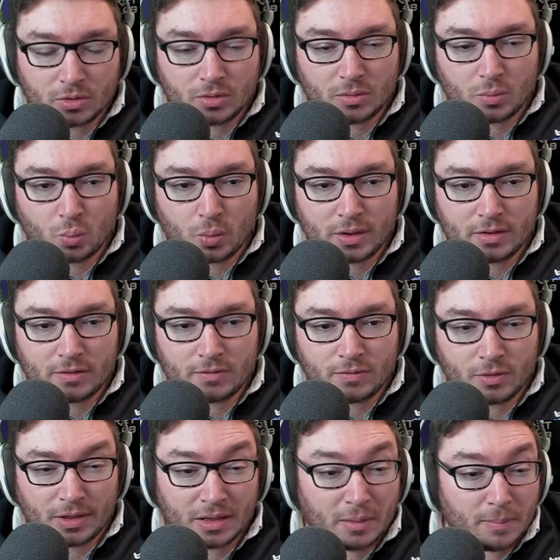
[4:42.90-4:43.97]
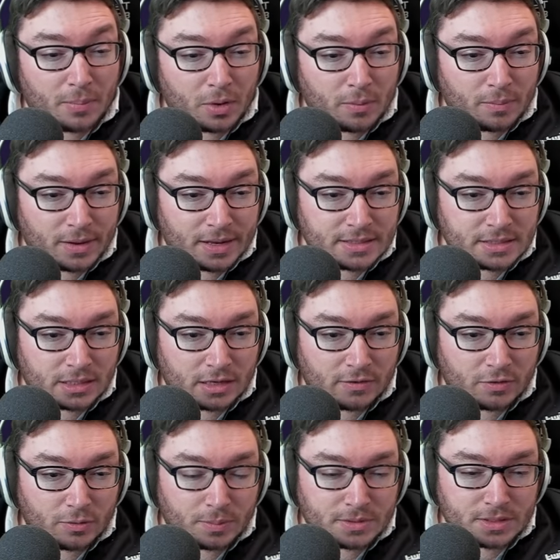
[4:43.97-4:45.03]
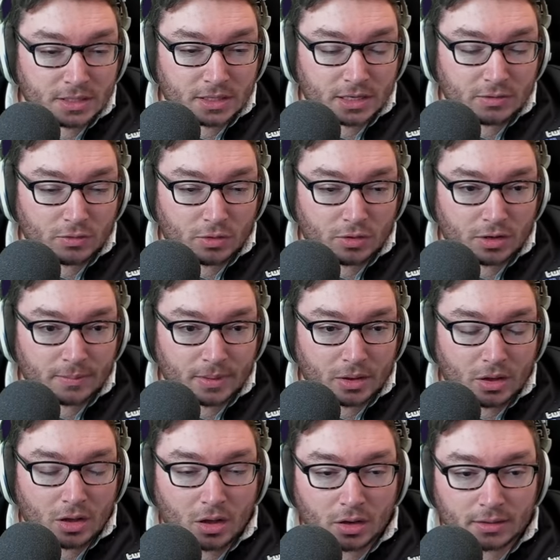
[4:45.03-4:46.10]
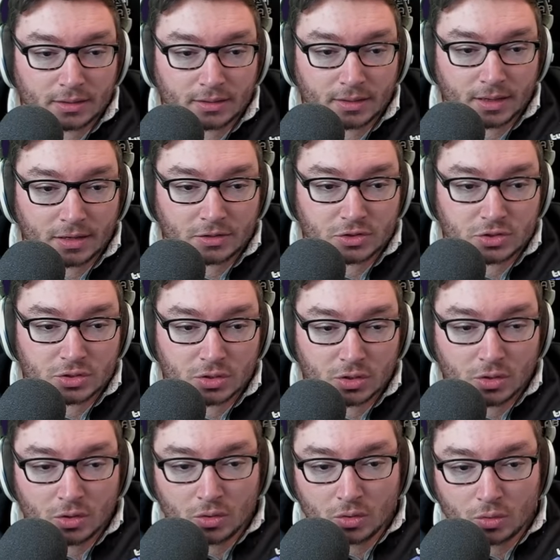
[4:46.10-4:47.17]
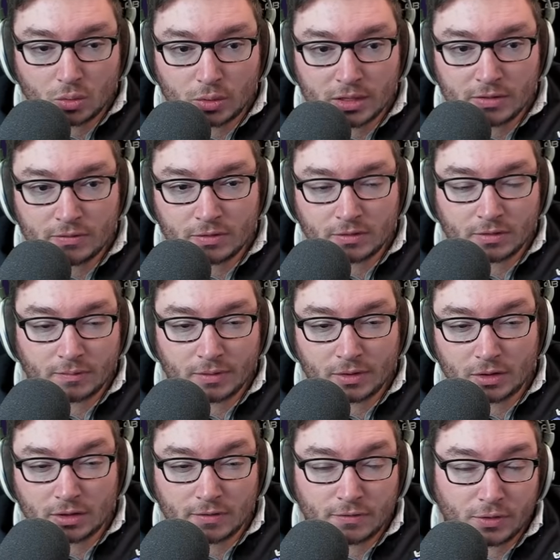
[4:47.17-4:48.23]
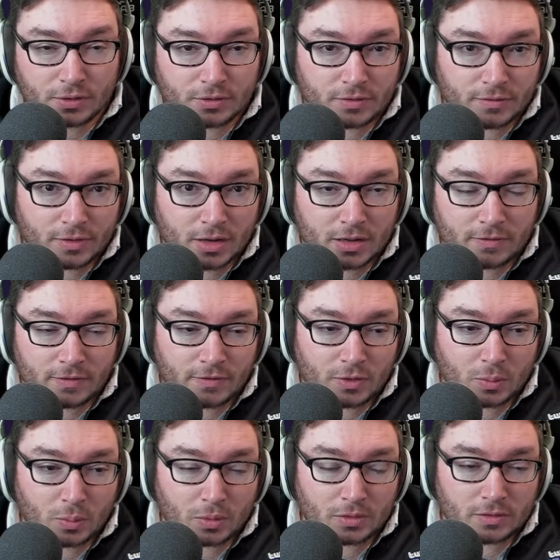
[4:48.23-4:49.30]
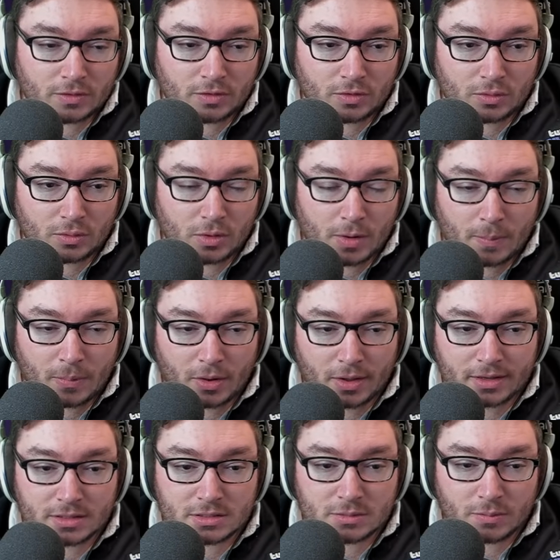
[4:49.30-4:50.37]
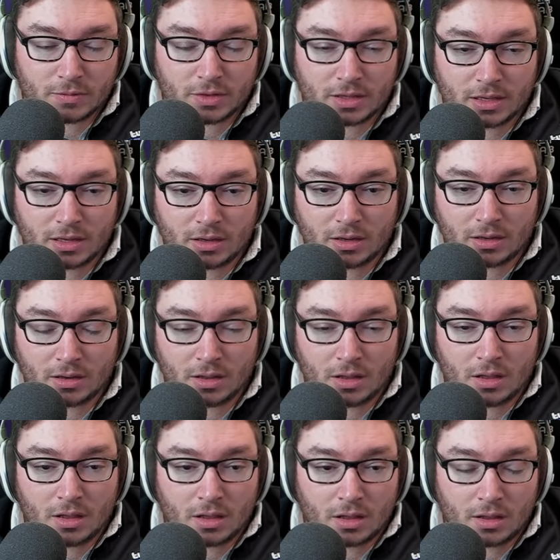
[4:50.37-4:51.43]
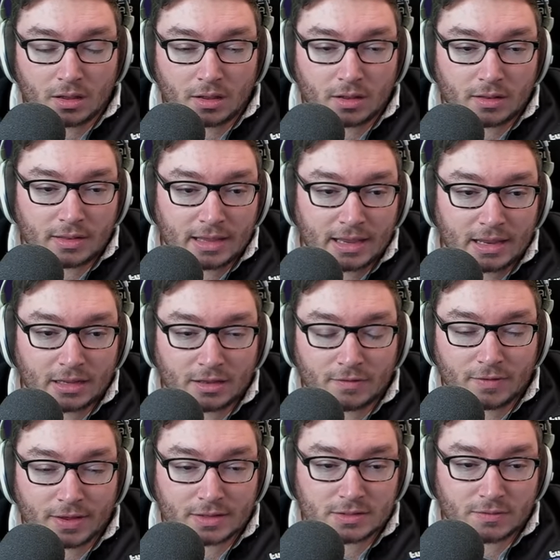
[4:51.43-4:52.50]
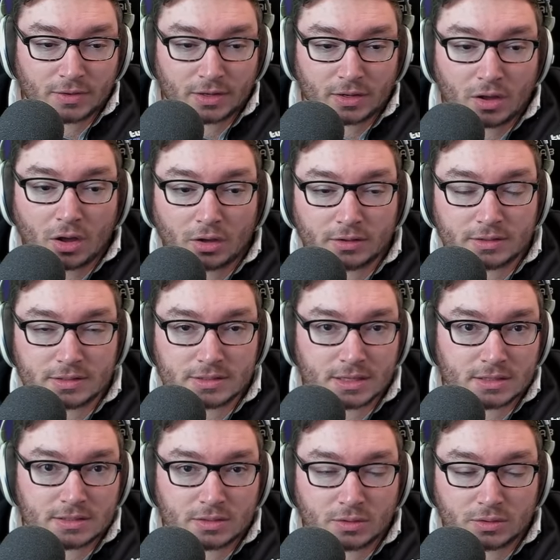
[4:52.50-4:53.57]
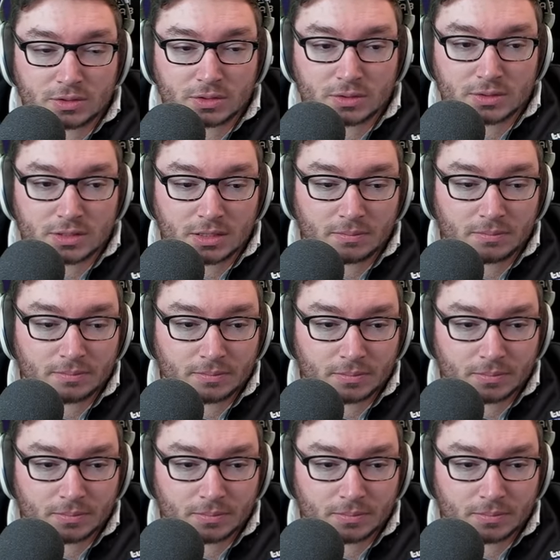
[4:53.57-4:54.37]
with like a bone plating if you're particularly worried about a hard engage, or even something like a font of life if you want to apply some of the healing effects of like Ardent Sensor onto your team.